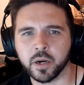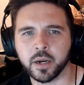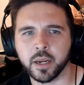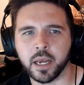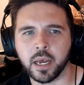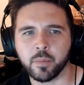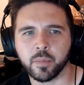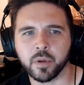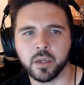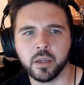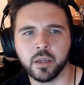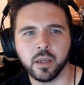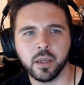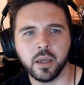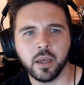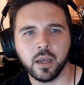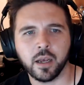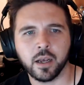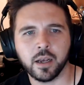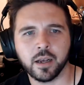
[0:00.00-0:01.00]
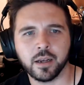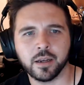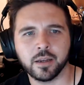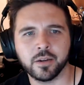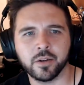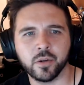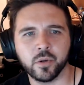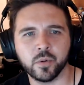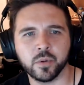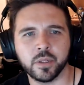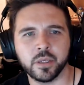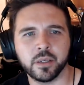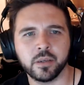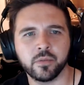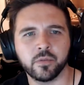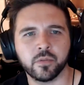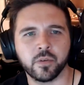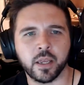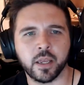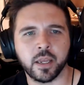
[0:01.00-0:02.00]
happy. New
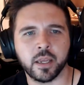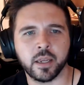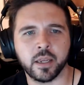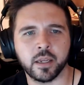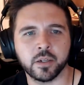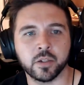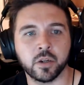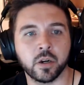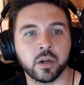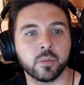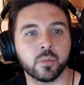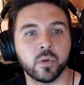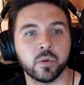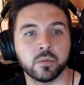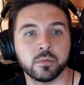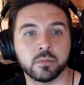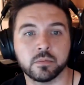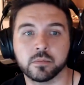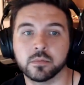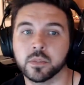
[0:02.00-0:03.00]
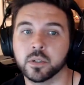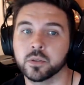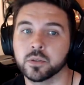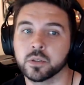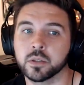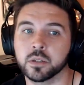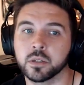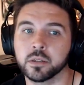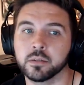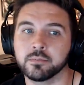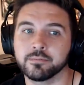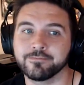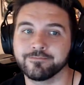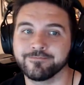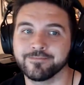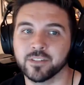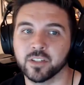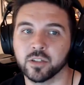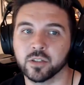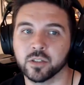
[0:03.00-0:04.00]
Leaf and Dark Moon. Those are
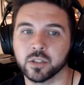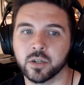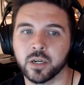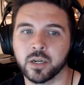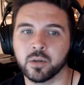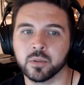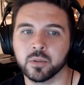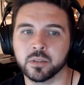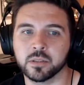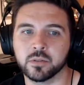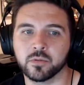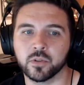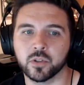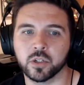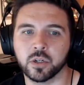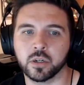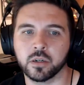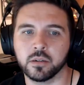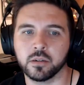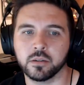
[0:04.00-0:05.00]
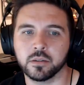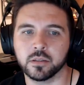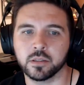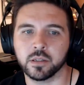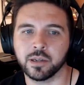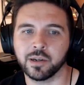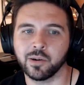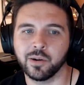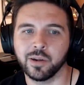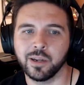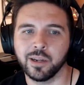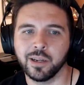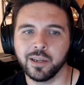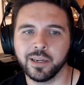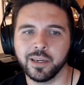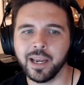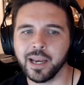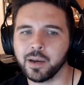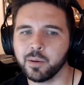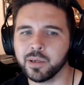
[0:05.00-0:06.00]
great ones for sure. So
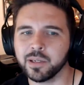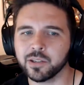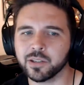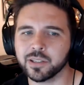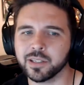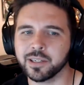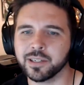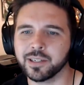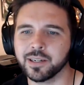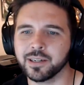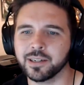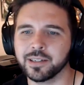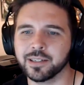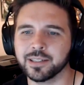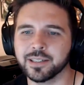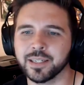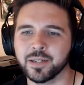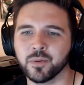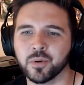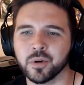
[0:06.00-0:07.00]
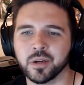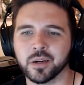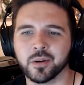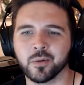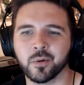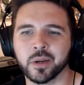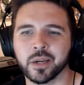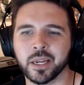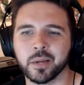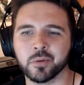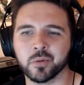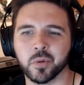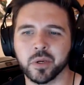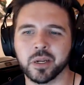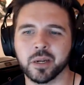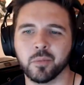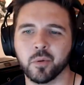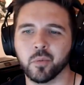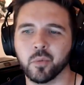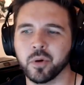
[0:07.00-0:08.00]
yeah, I'm interested to see what games we
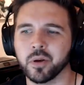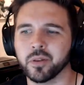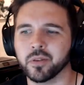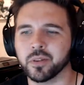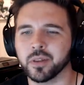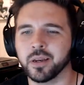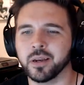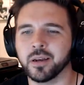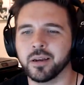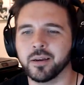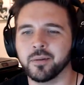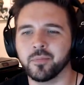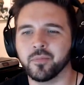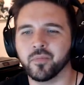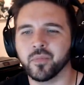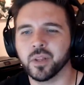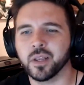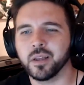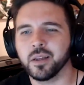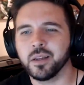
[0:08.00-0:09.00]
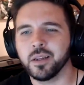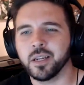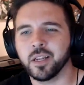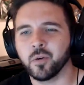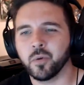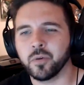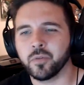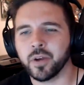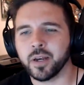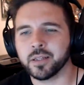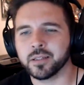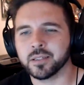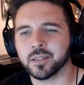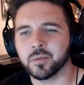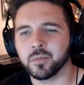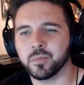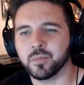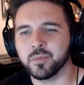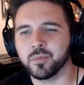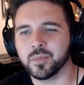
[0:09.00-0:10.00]
come up with. We've had
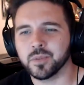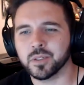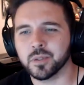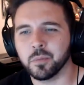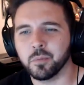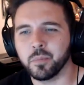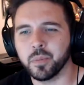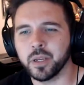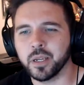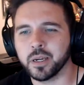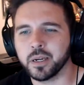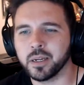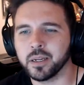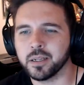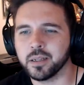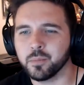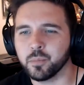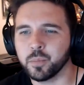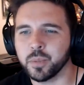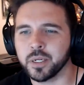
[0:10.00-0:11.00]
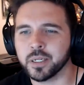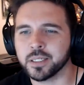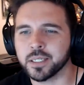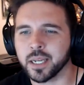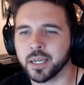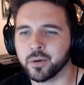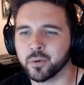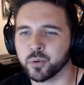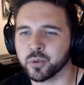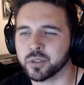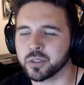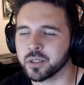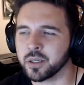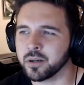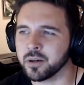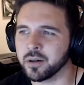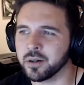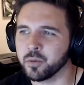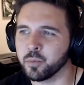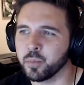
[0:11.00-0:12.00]
some big titles on
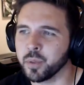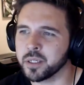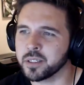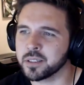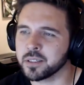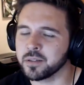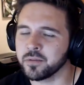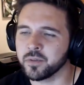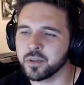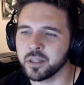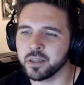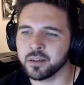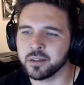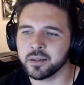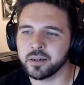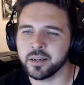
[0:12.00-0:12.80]
our best of the